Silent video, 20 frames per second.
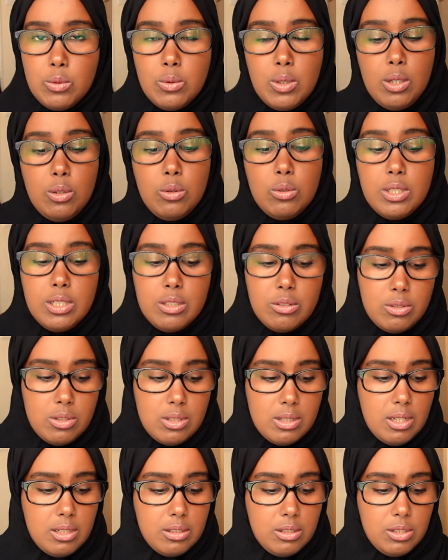who are looking to
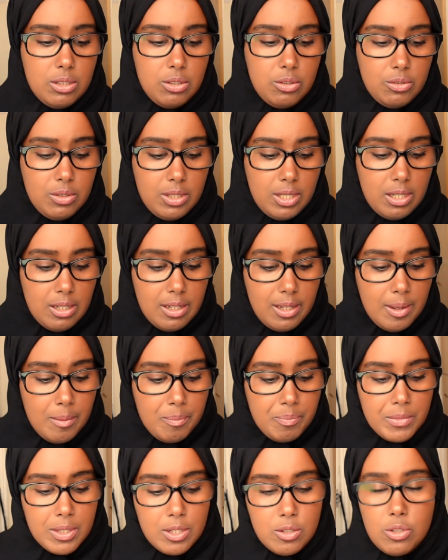start their career.
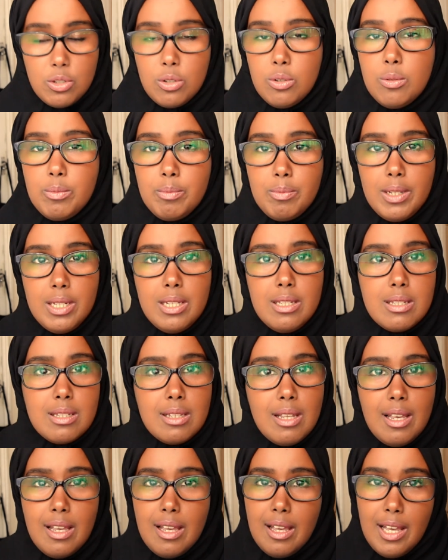So
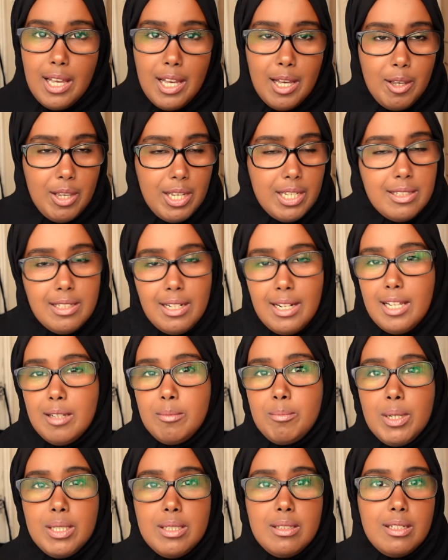please hit the
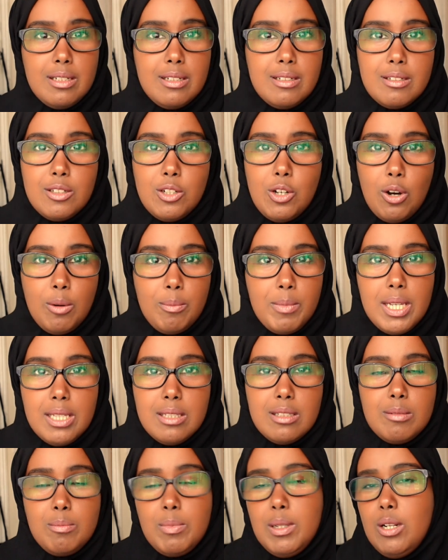like button,
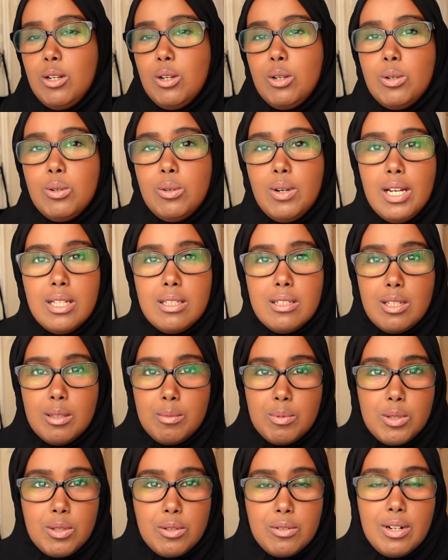comment below and
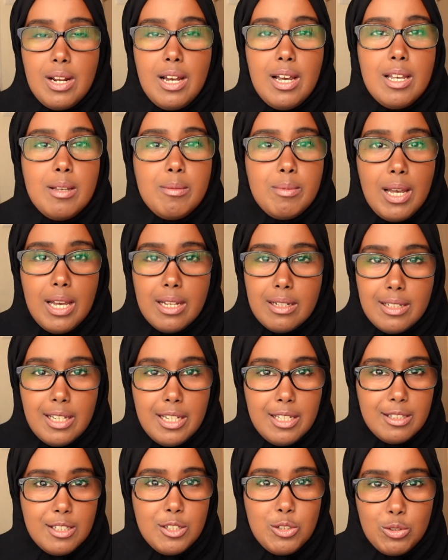subscribe, and
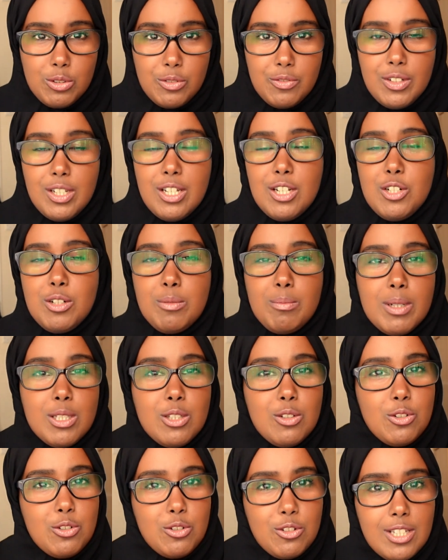hit the notification
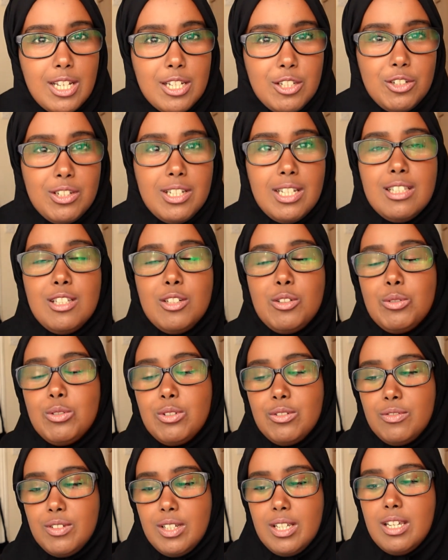button so that you get the
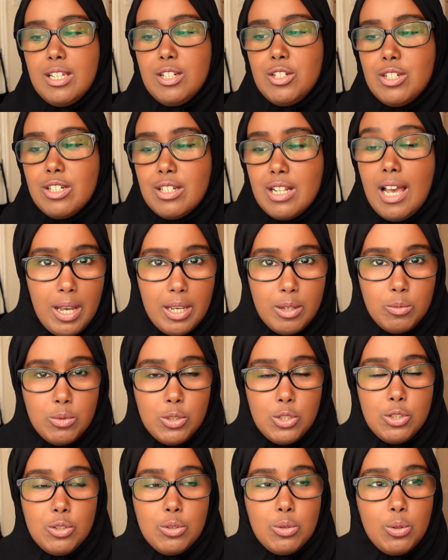notification. I
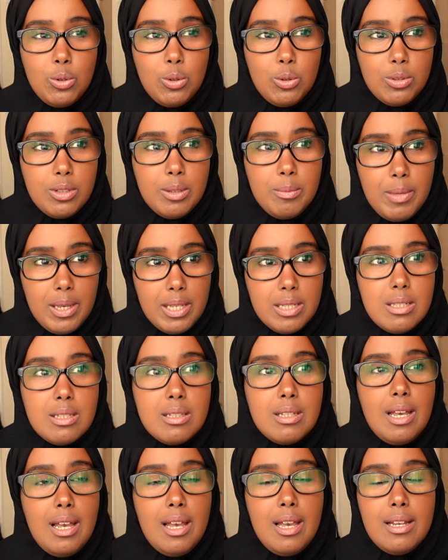wish you all the
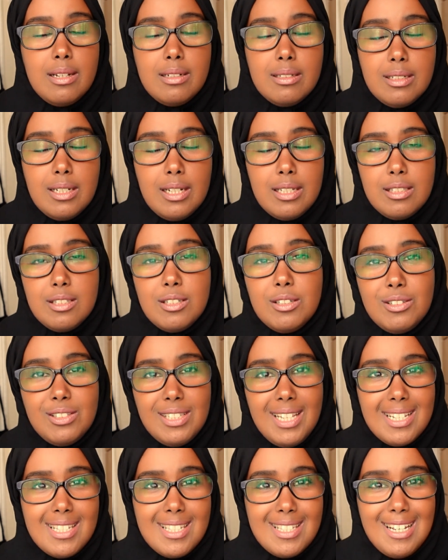best, and until
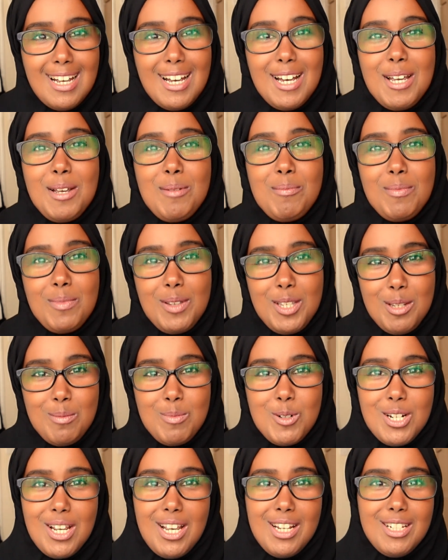next time,
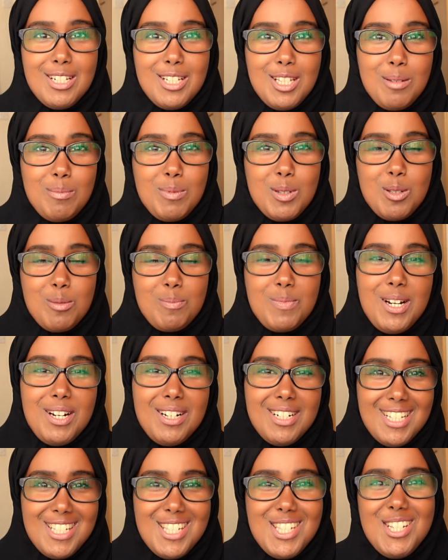keep shining, keep
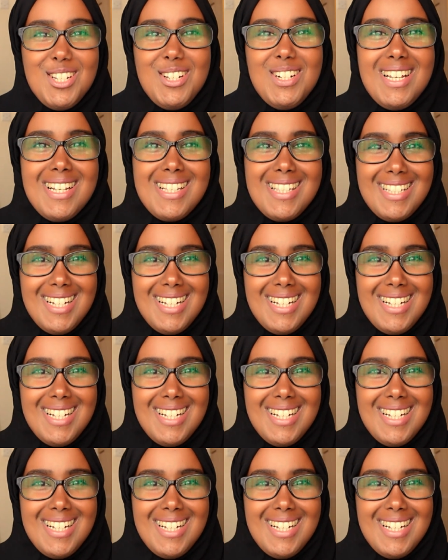inspiring, and see you next